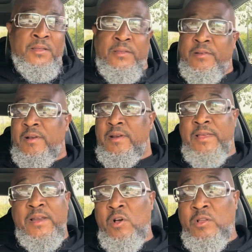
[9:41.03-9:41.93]
you're going to
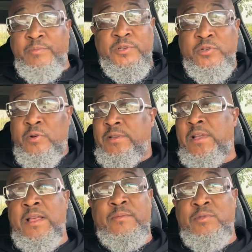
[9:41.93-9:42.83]
get lost. Majority of
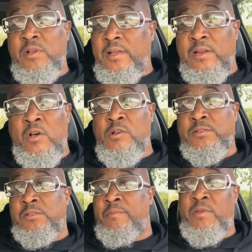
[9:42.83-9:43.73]
times, you're going to get
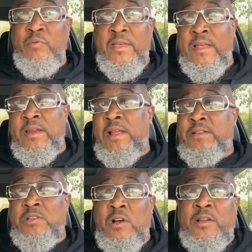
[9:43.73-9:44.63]
losses. I mean, we had a
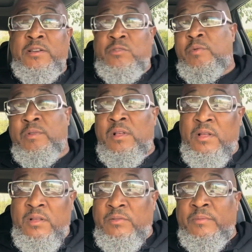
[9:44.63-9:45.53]
nice card this
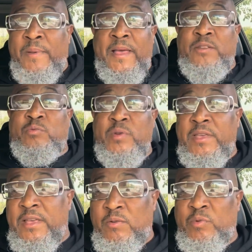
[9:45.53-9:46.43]
past
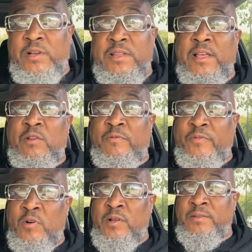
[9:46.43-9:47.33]
weekend when Canelo
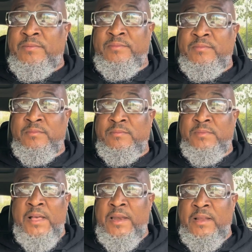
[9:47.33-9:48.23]
fought.
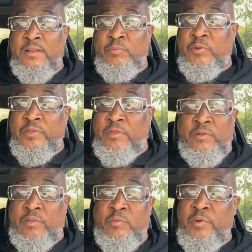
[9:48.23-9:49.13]

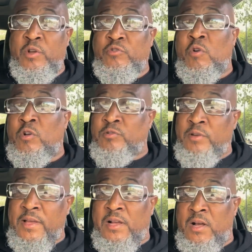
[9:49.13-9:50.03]
There were no draws on
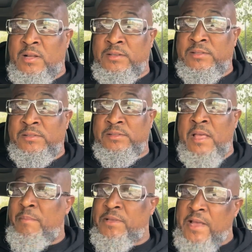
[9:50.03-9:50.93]
that card.
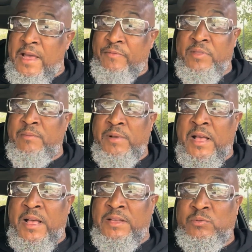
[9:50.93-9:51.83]
It means half of them
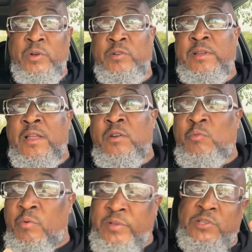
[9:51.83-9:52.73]
guys, well, not on
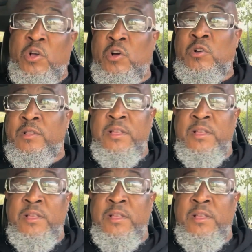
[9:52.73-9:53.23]
what we saw.